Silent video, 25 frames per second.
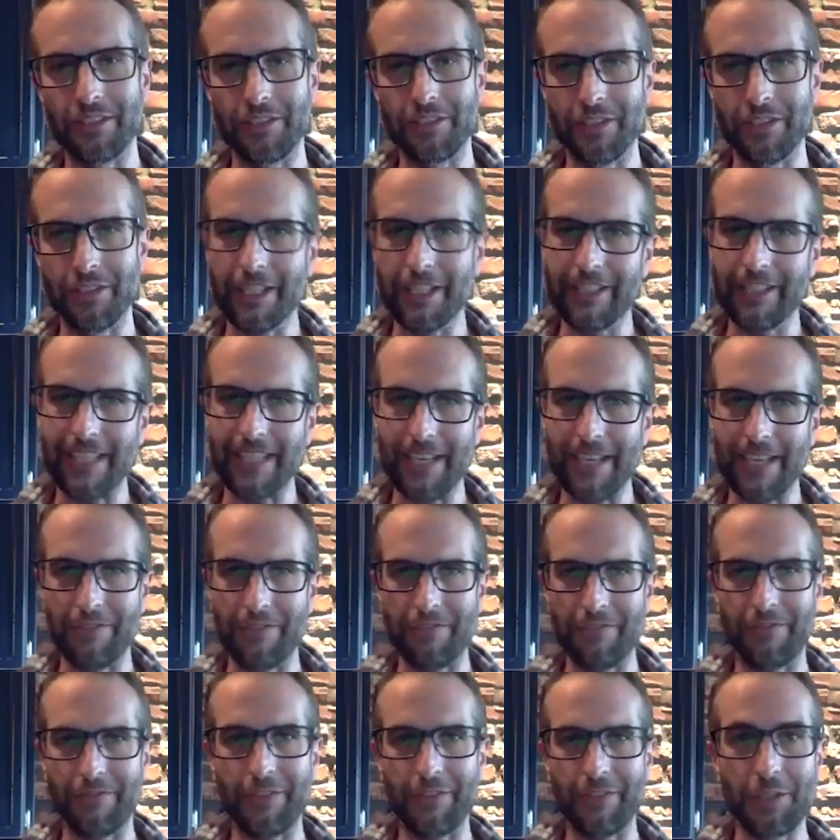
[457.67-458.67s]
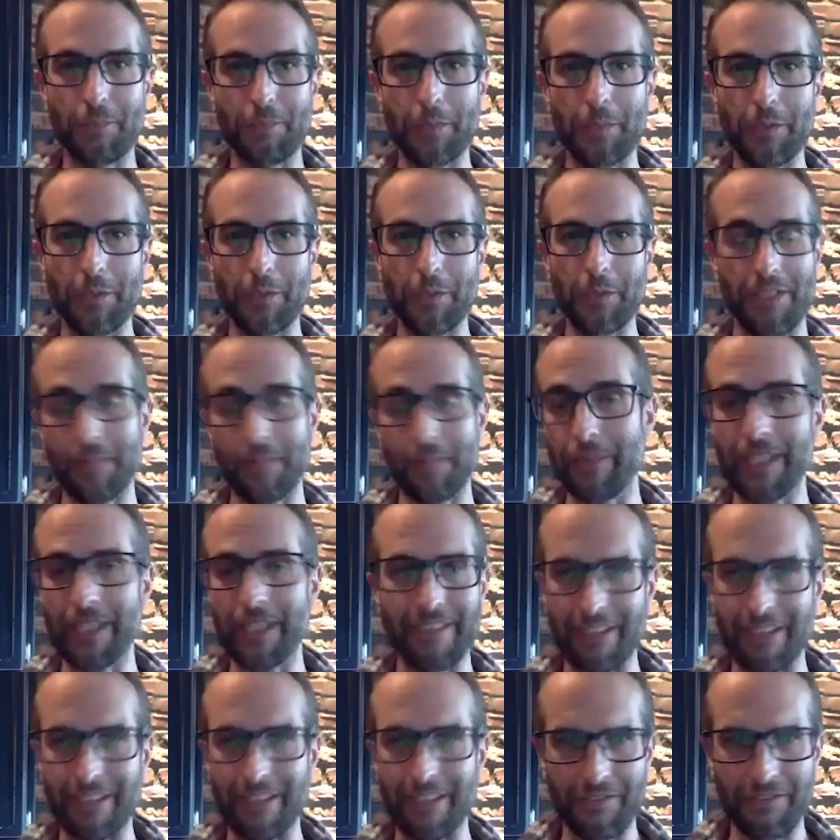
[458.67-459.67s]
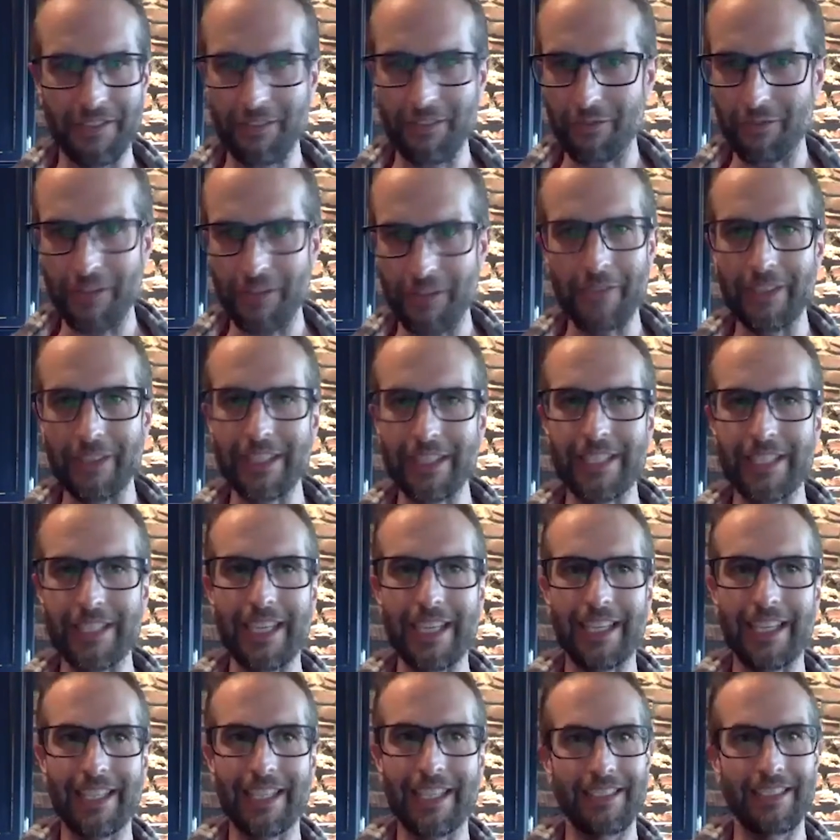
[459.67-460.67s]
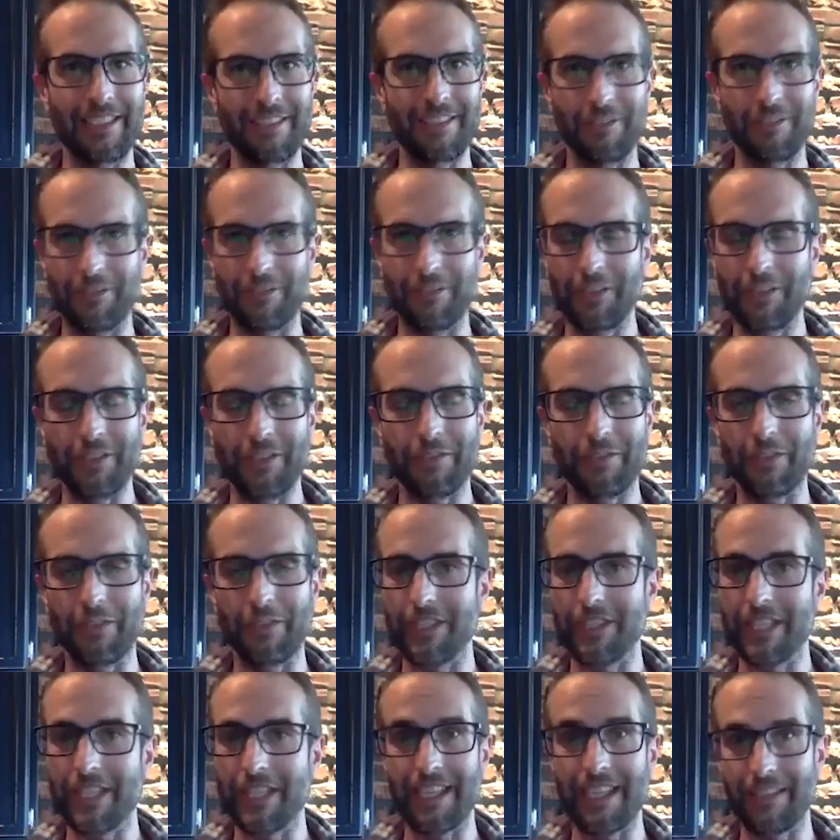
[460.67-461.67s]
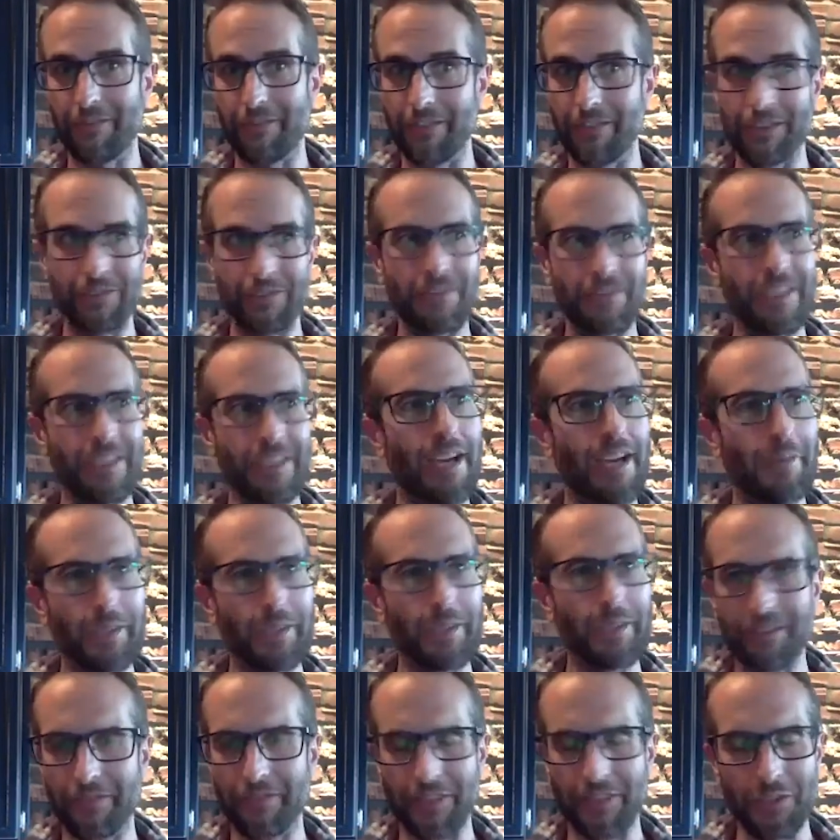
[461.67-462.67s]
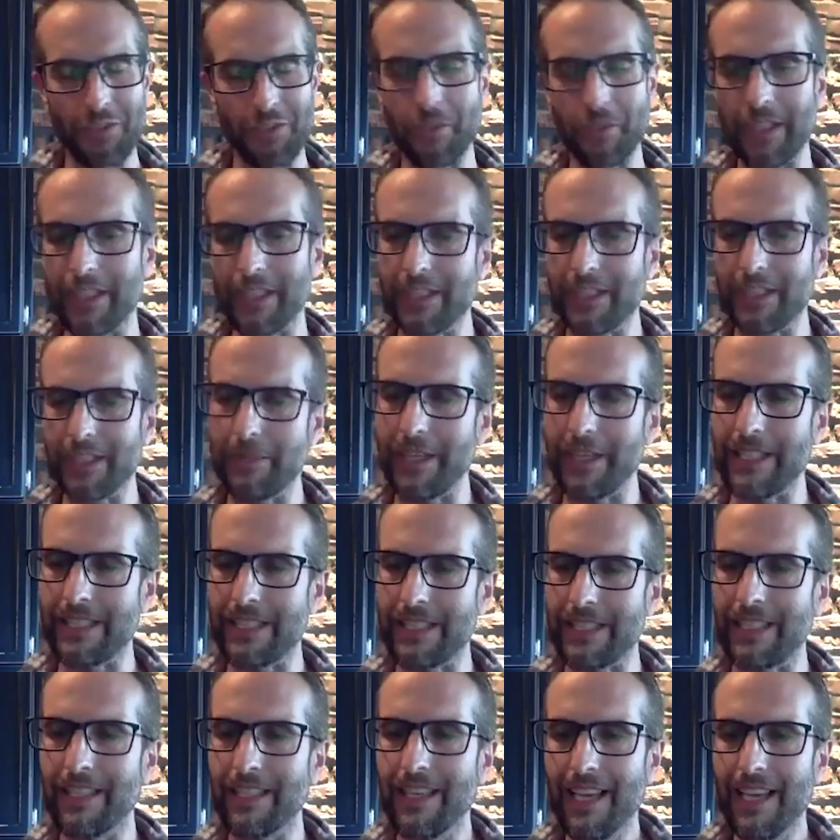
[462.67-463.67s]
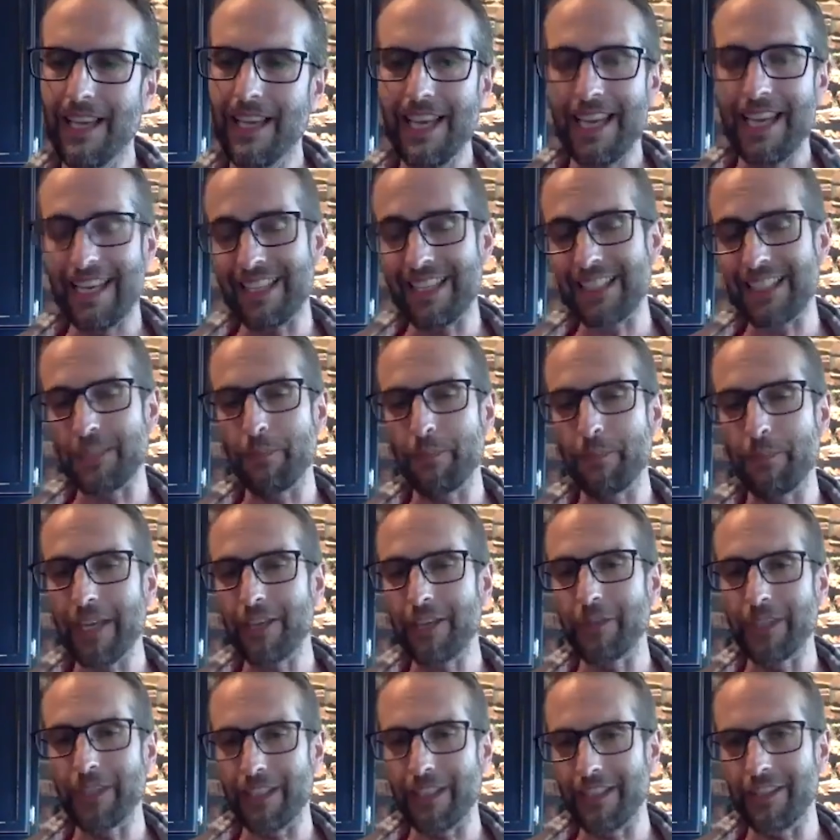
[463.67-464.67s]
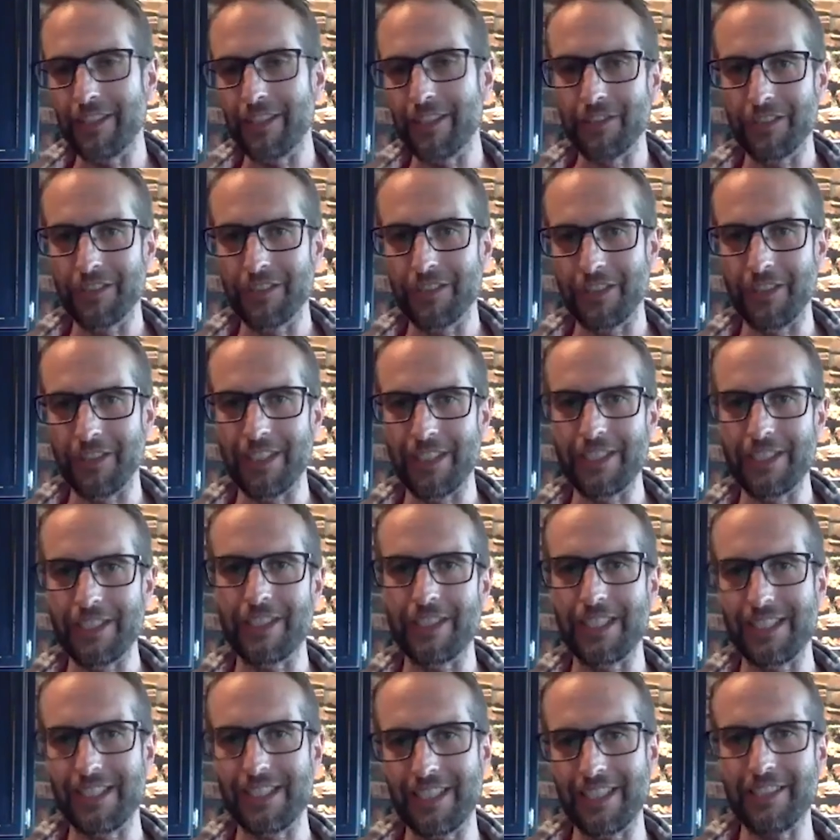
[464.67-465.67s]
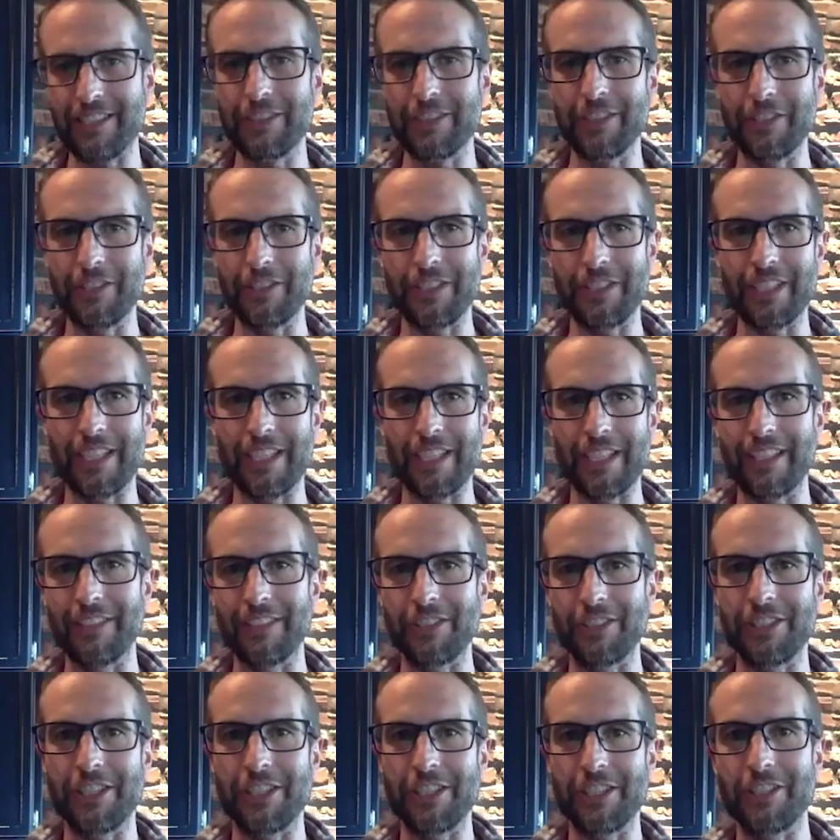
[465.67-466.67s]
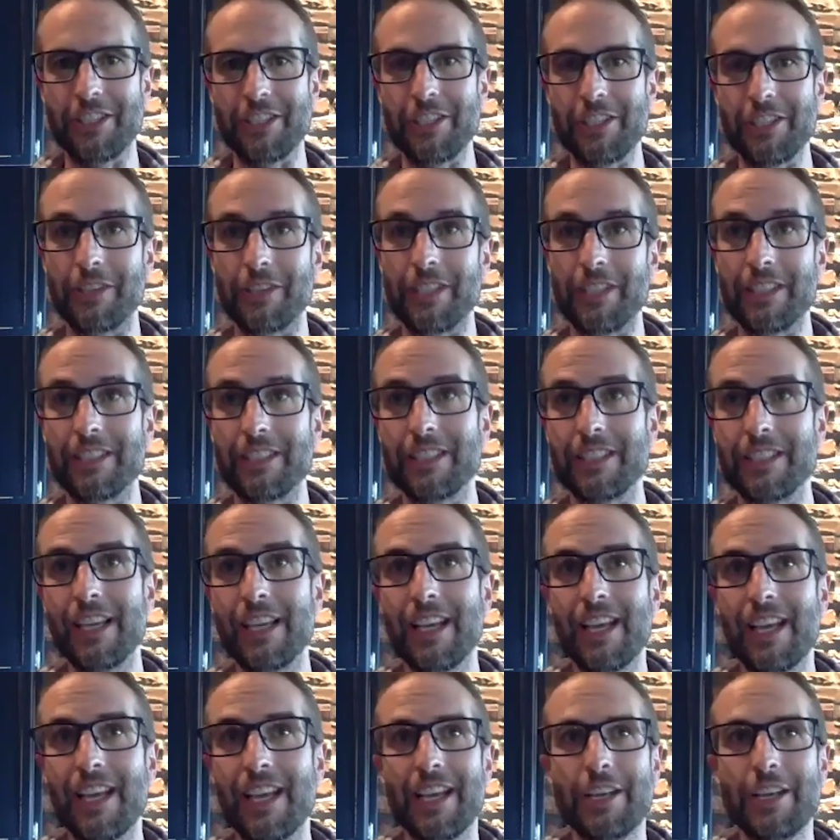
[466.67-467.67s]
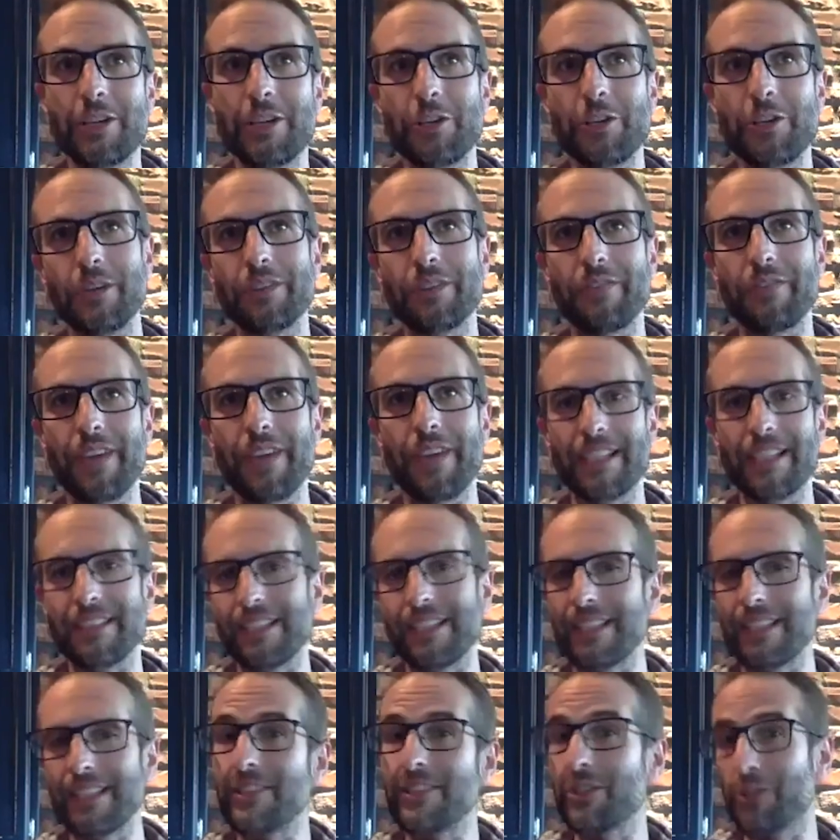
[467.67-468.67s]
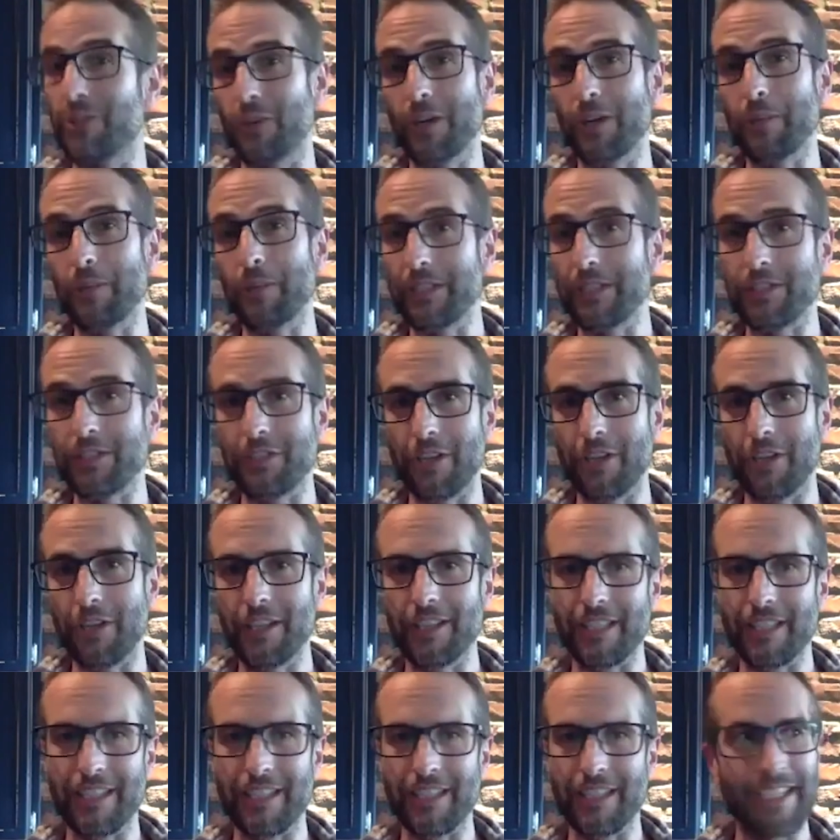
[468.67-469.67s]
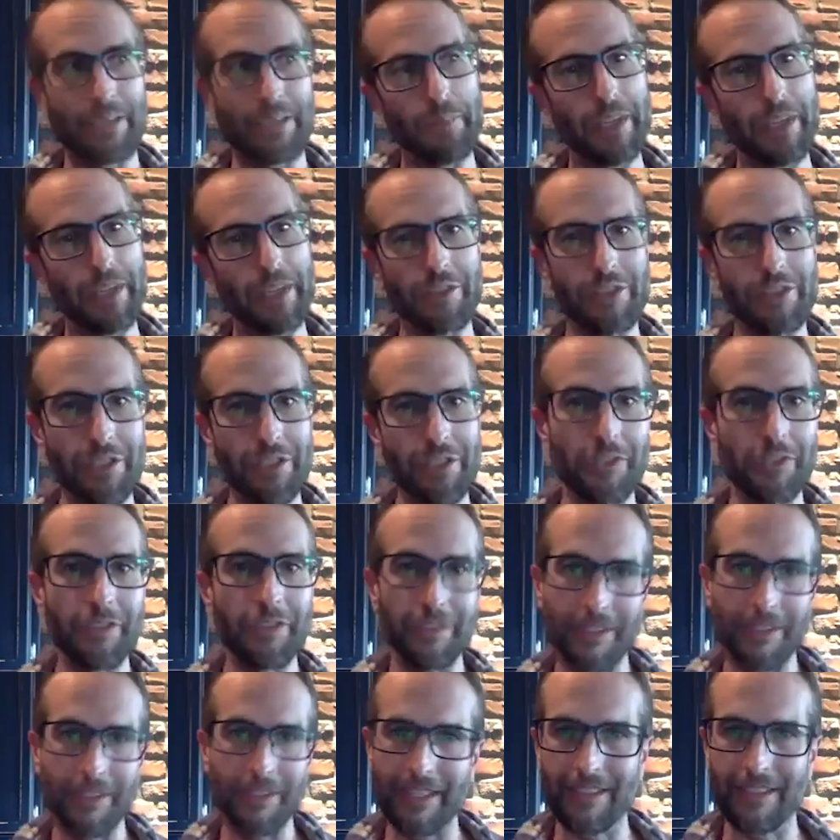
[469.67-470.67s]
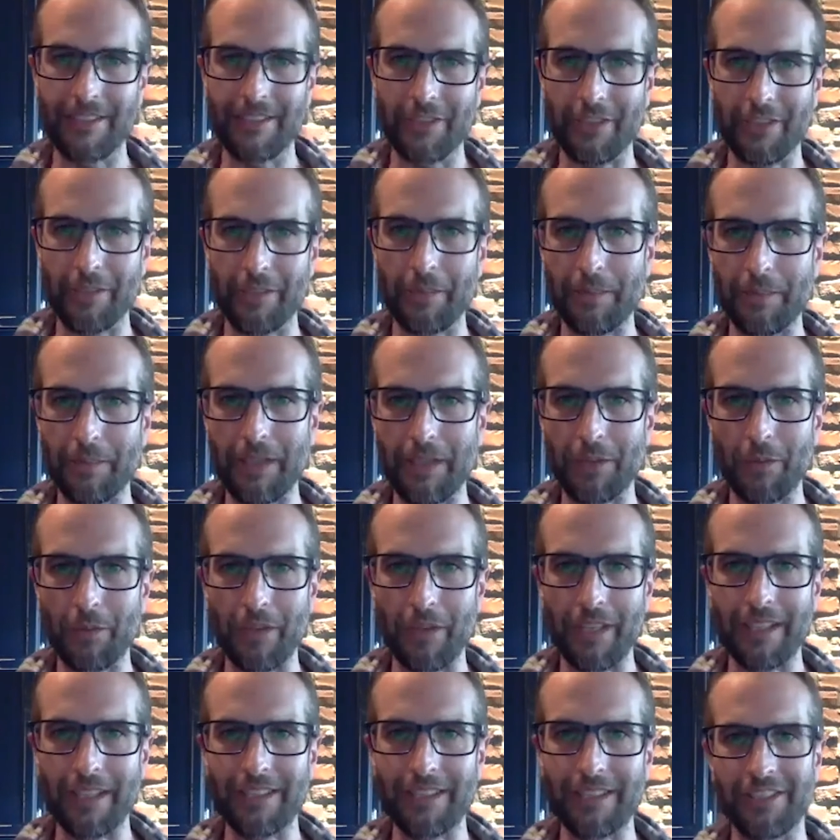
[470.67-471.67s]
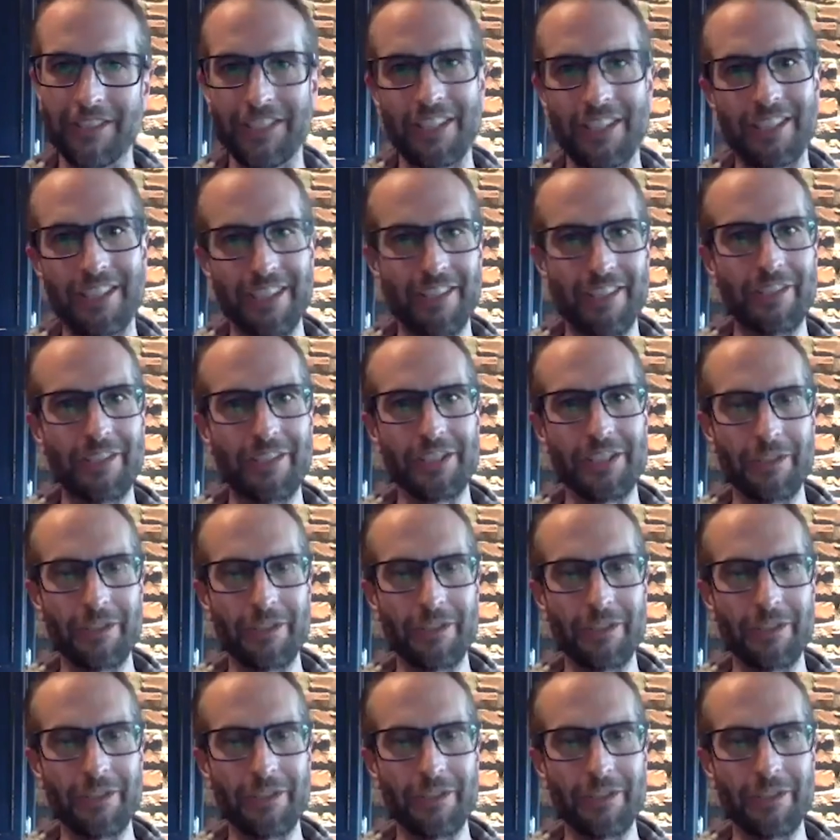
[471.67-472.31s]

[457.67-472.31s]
So you get that first boost immediately, right when you take it, feel the first day it feels phenomenal first week is amazing it gets better with use so as you continue using it you'll start to notice new effects that didn't show up as strong in like month two that showed up in month one so you'll start to notice mm-hmm.